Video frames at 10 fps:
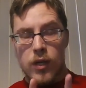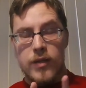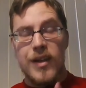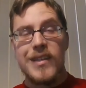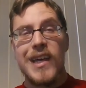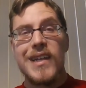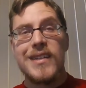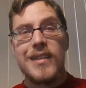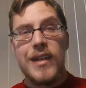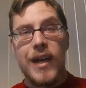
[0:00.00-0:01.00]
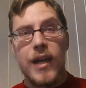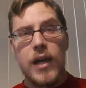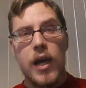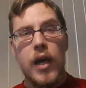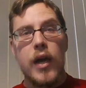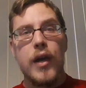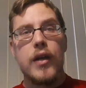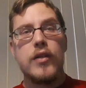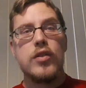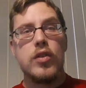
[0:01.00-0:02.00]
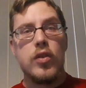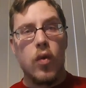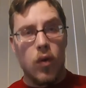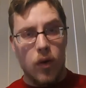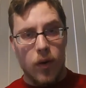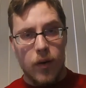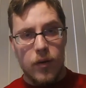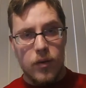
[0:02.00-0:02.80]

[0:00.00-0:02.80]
Because at the end of the day, it is your